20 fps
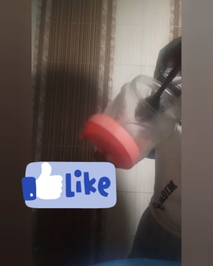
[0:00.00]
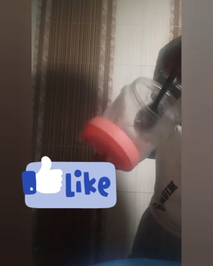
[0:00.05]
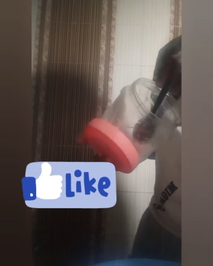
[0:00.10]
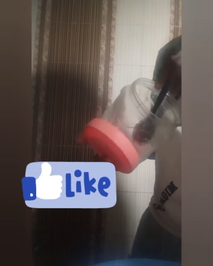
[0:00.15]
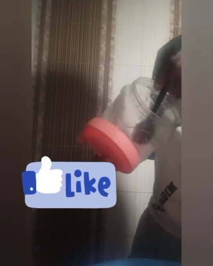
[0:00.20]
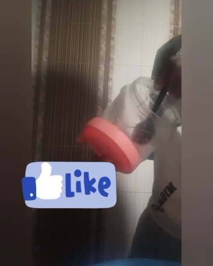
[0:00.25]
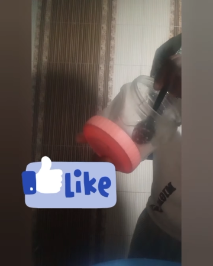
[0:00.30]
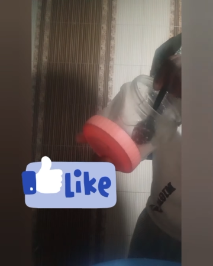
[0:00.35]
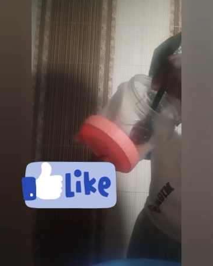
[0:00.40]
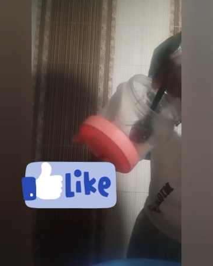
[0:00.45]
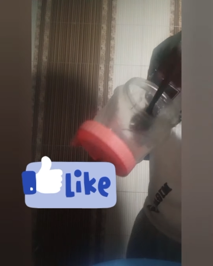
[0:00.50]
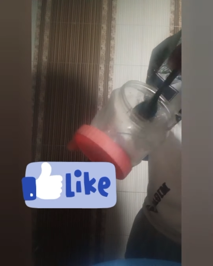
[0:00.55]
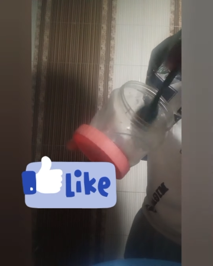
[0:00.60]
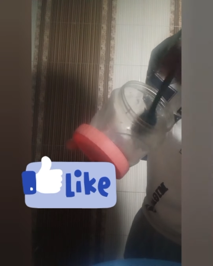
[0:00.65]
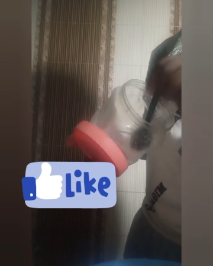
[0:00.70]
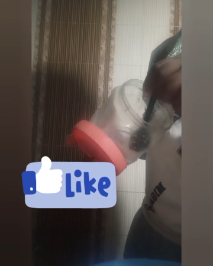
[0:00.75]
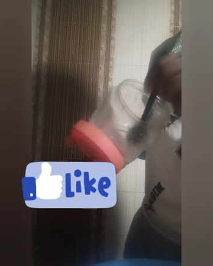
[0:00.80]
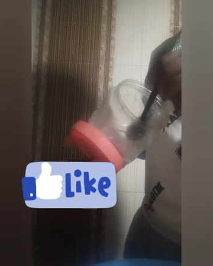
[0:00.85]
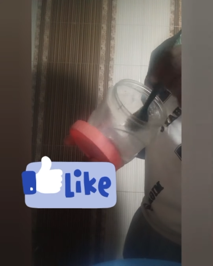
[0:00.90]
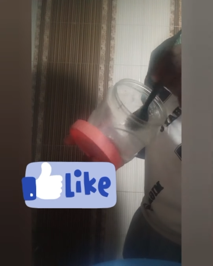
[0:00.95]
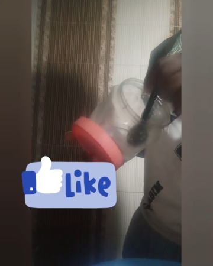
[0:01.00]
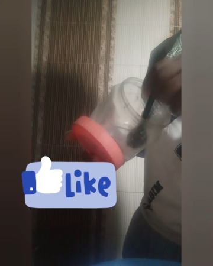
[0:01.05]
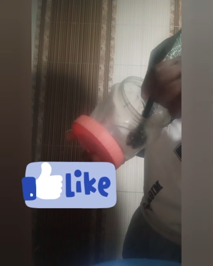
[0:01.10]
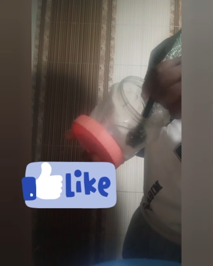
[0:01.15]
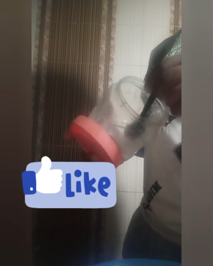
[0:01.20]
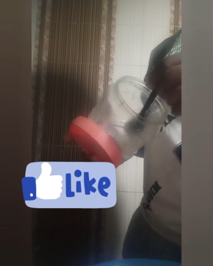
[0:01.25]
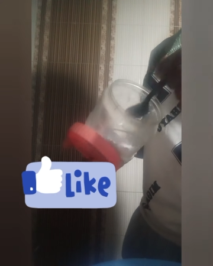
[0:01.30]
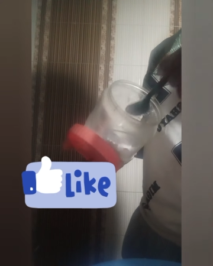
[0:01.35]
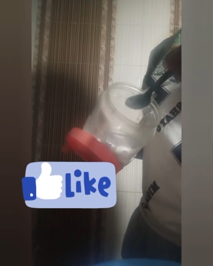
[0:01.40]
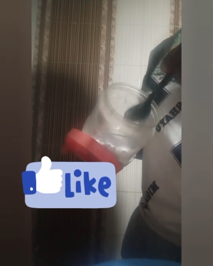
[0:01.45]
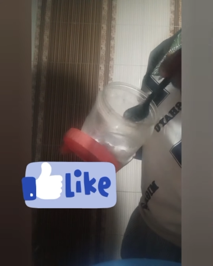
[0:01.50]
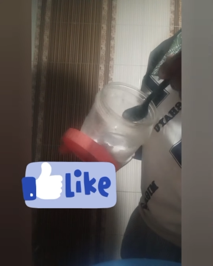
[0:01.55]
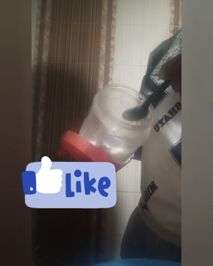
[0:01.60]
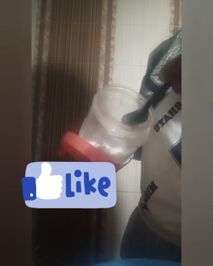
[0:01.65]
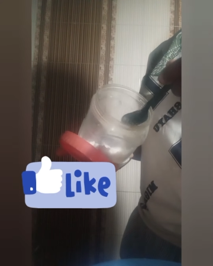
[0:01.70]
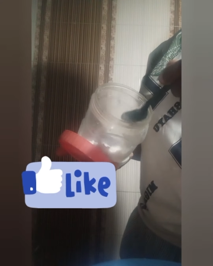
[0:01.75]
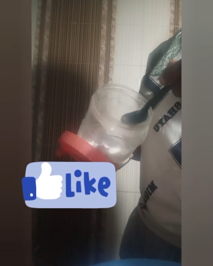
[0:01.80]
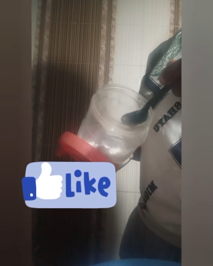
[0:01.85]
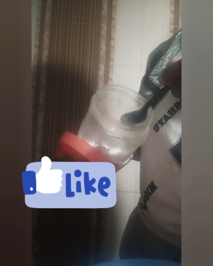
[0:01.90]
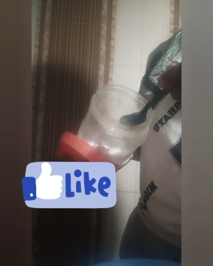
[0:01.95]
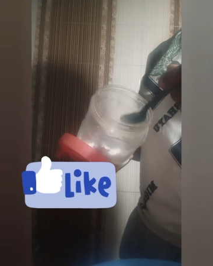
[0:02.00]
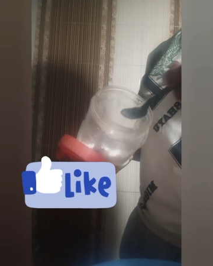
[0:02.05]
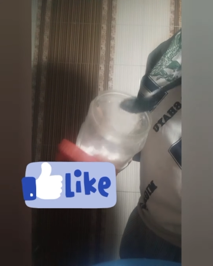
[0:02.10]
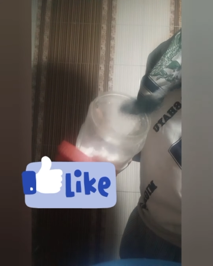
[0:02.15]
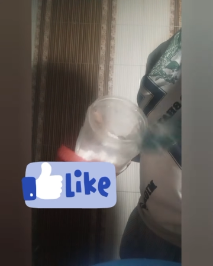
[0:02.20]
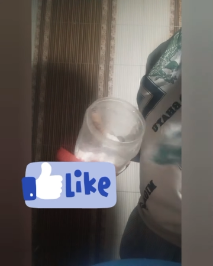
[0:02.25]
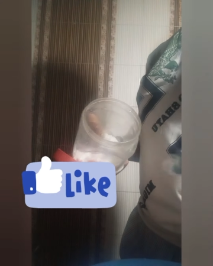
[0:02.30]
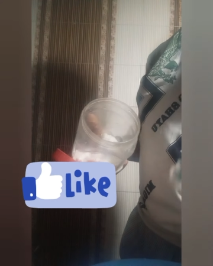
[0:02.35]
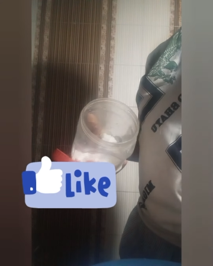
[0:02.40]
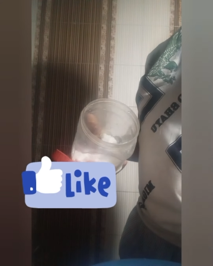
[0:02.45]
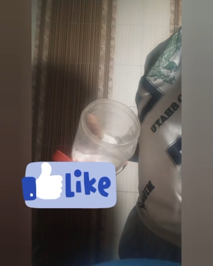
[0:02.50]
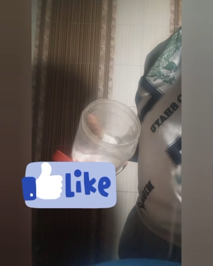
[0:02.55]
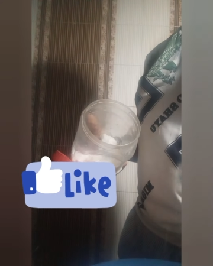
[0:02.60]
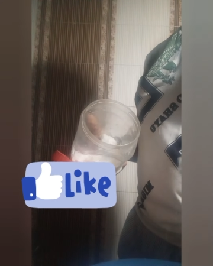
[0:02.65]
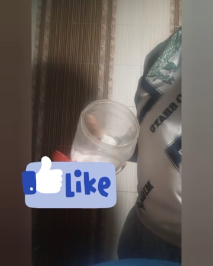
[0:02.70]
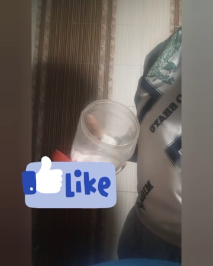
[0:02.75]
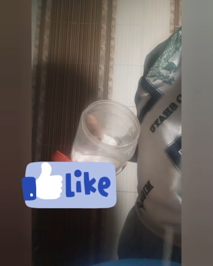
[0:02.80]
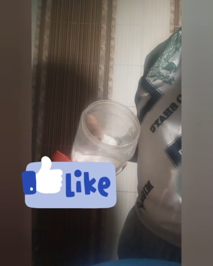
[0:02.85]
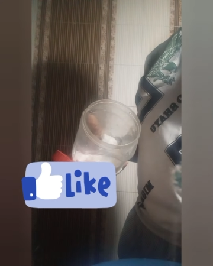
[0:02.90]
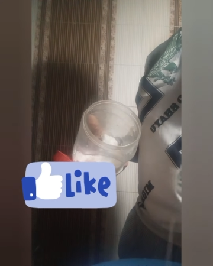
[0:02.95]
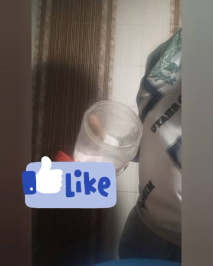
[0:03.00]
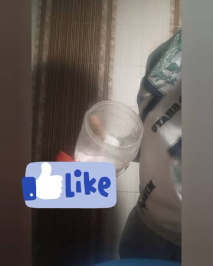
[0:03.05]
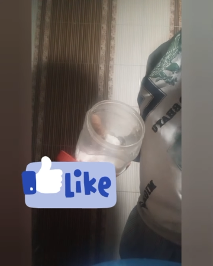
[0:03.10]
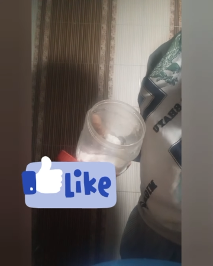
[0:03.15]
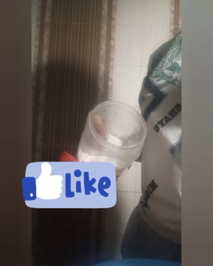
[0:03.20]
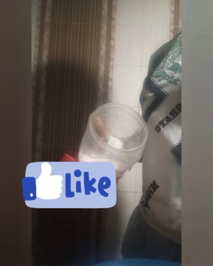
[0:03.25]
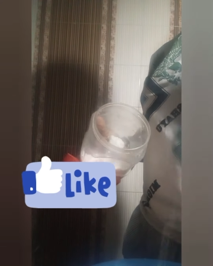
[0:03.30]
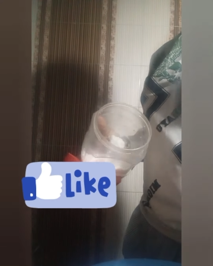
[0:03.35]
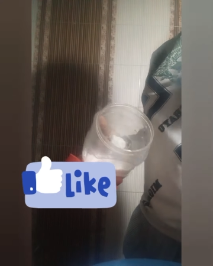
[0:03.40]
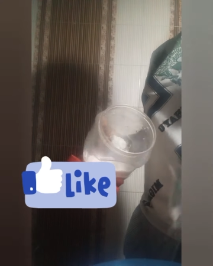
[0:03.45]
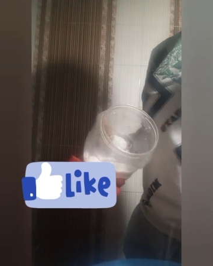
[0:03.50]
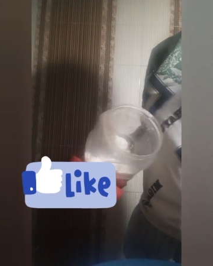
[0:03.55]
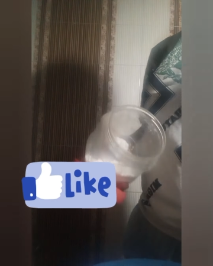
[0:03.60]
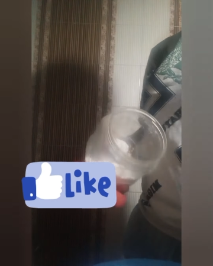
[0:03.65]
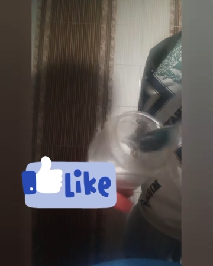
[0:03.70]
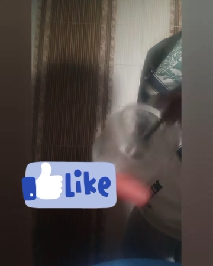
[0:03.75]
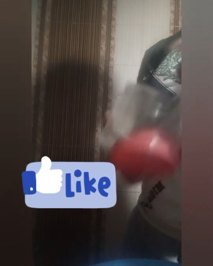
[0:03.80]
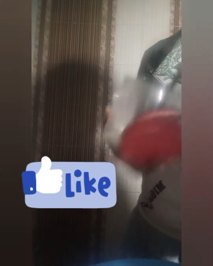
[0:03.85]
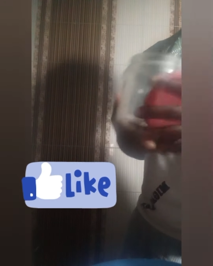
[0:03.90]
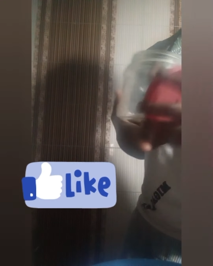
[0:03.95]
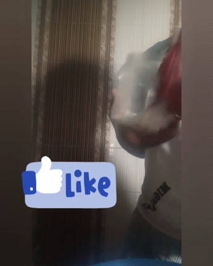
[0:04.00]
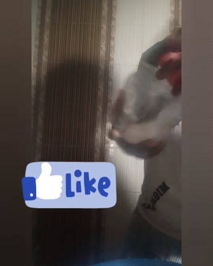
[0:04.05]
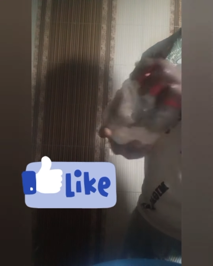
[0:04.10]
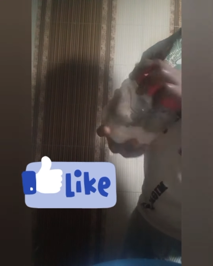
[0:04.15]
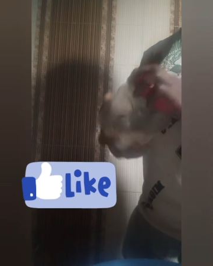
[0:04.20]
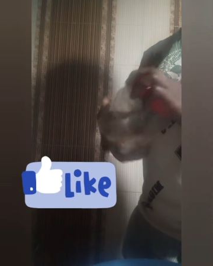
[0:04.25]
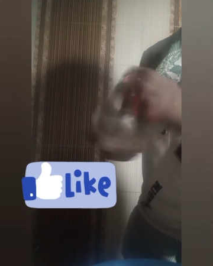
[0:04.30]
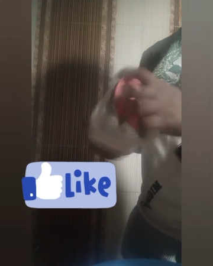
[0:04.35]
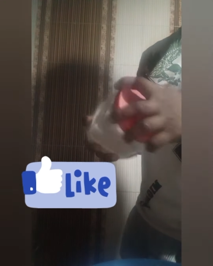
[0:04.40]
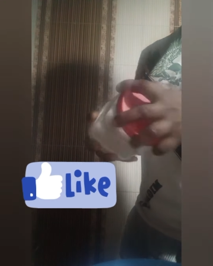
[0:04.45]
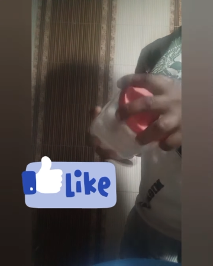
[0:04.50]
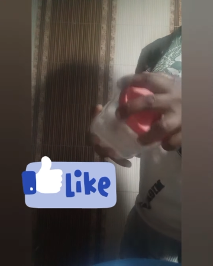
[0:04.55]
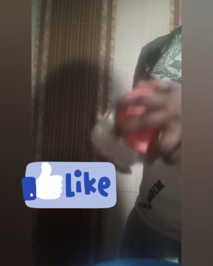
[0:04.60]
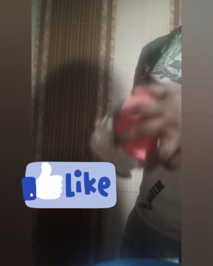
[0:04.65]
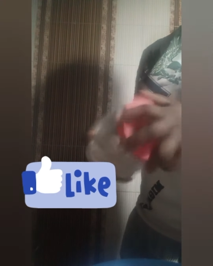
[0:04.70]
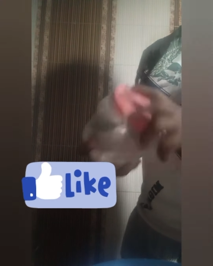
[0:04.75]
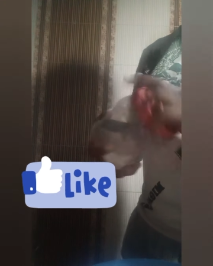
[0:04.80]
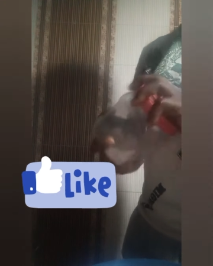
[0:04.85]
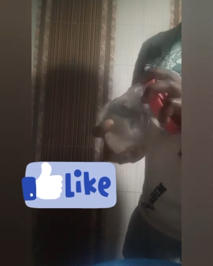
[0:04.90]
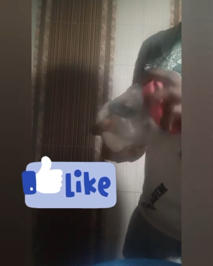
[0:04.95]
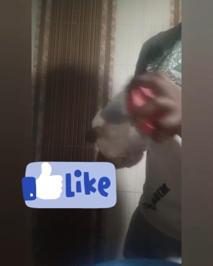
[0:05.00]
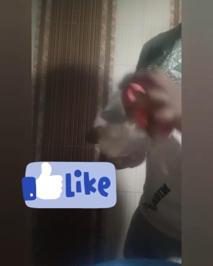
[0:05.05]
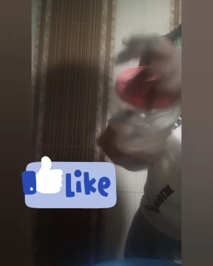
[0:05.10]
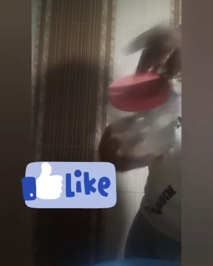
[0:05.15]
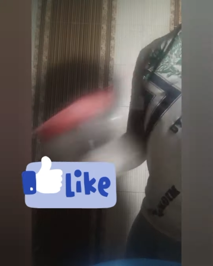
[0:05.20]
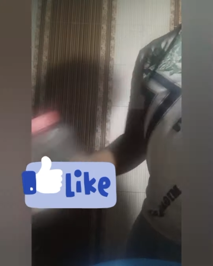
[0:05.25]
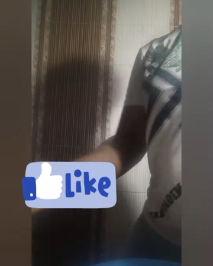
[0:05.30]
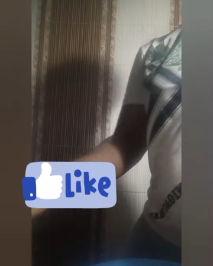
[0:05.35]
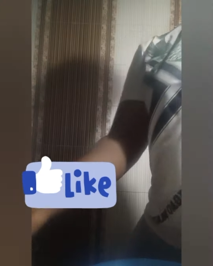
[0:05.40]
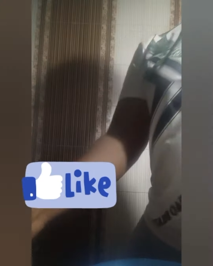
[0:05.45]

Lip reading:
Nobody's mouth can be seen.